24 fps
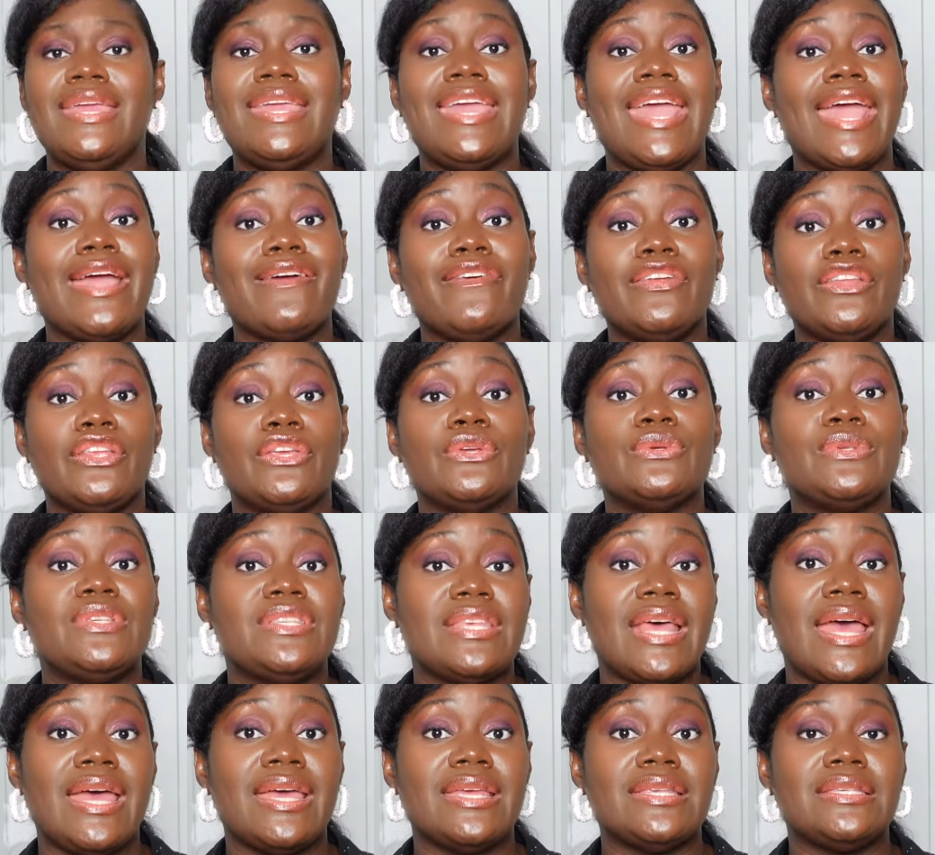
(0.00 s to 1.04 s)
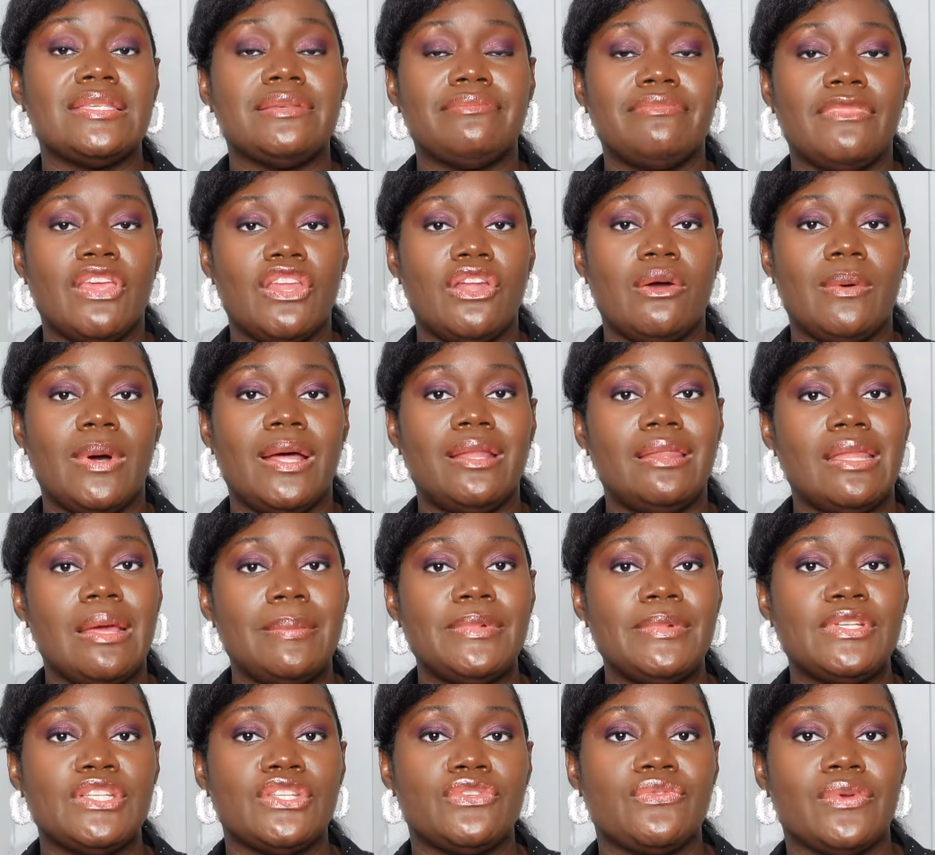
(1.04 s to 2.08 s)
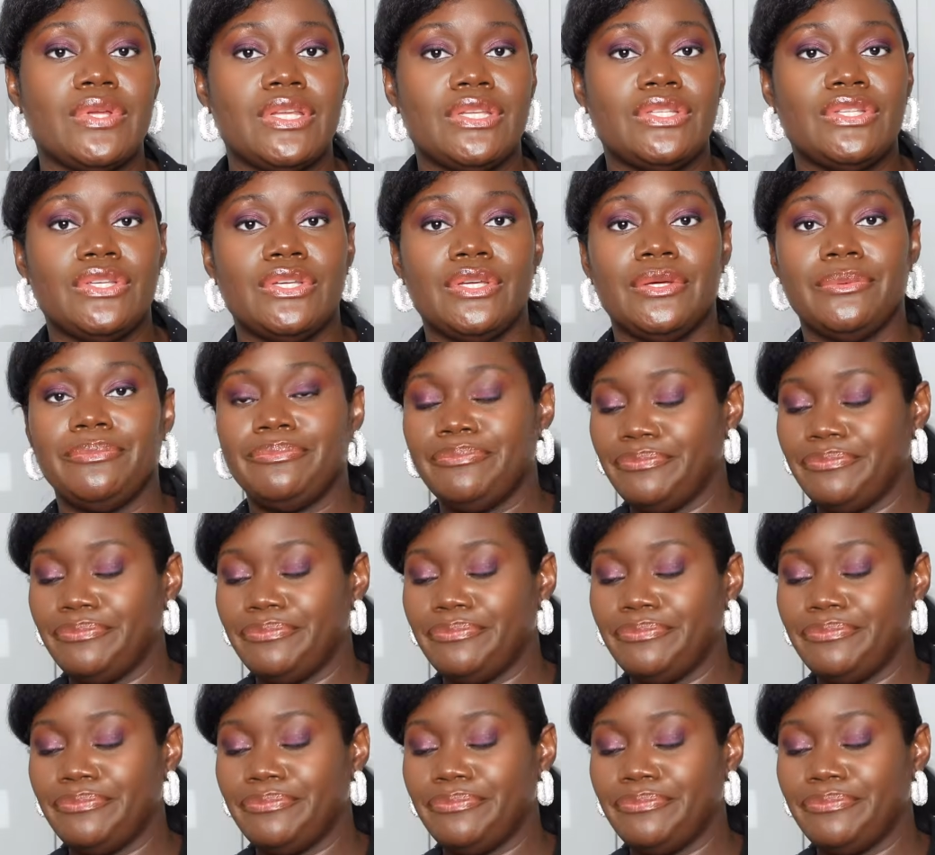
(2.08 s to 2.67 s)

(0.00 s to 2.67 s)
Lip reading: care and use says, you know what? Let me just read it to you.